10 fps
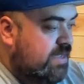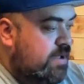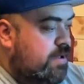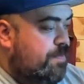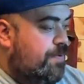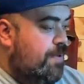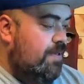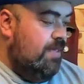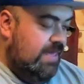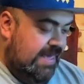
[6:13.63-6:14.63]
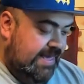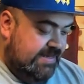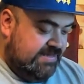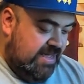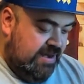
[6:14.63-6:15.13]
up
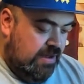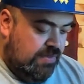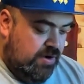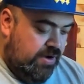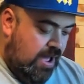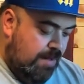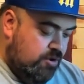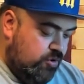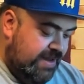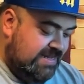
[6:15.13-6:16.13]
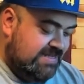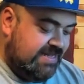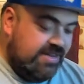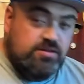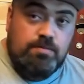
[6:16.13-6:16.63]
is another Knob Creek
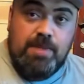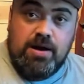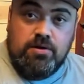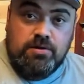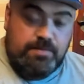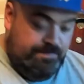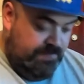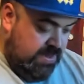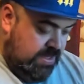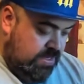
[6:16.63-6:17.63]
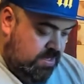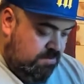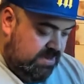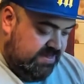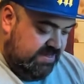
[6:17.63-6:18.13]
Single Barrel,
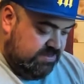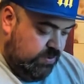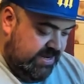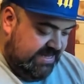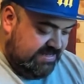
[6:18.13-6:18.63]
but this one is